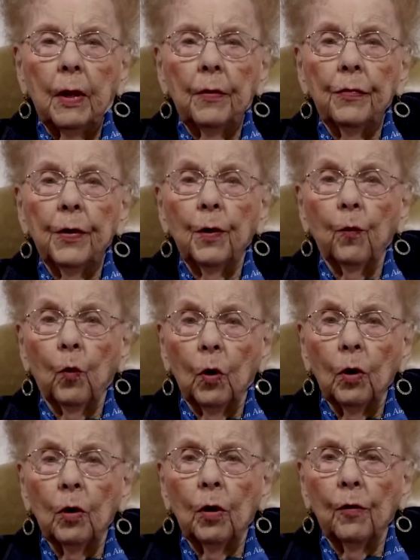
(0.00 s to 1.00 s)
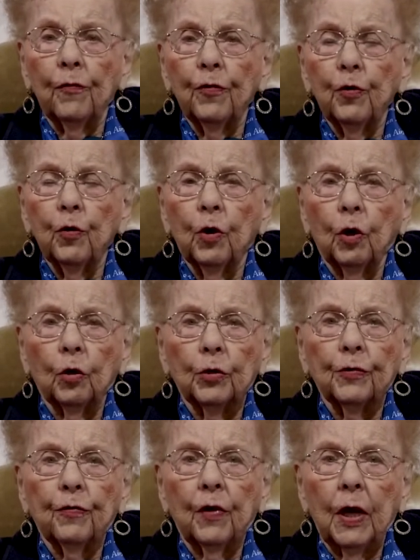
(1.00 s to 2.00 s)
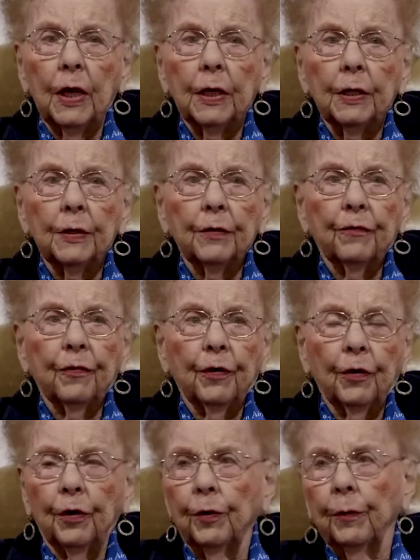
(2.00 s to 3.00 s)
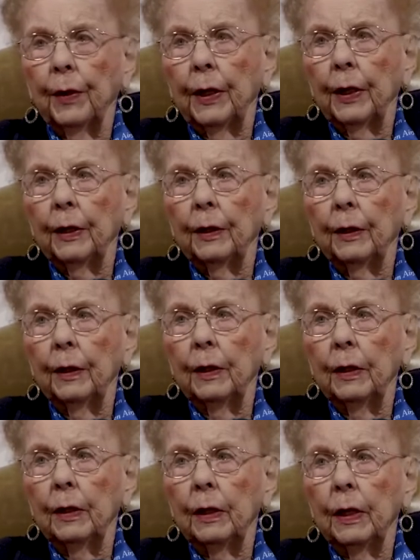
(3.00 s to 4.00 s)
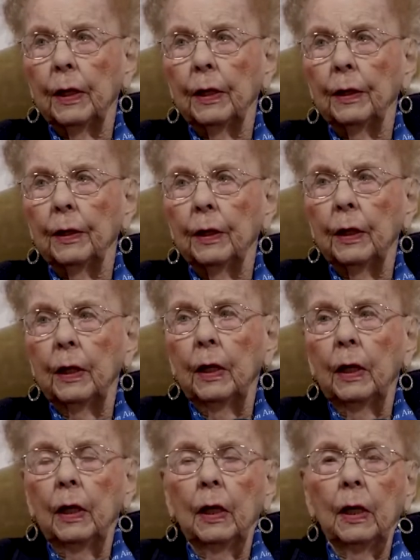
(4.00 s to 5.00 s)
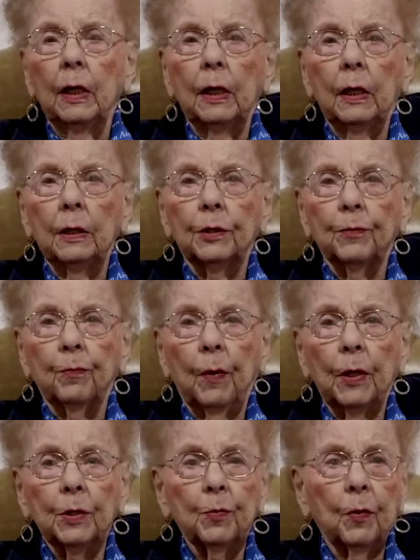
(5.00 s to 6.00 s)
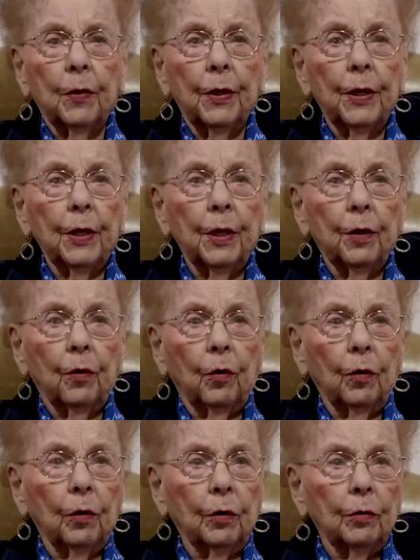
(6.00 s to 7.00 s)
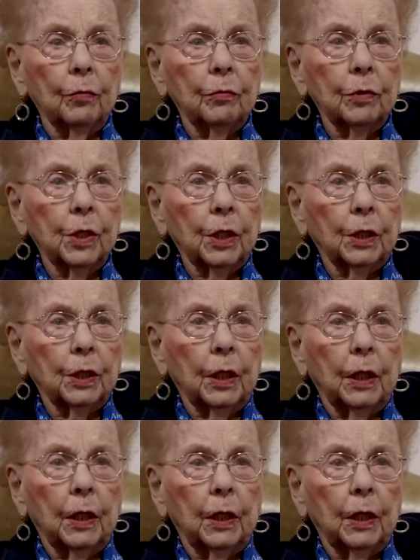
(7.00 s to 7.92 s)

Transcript: There were a few girls flying in the Ferry Command, and it's possible they had already checked out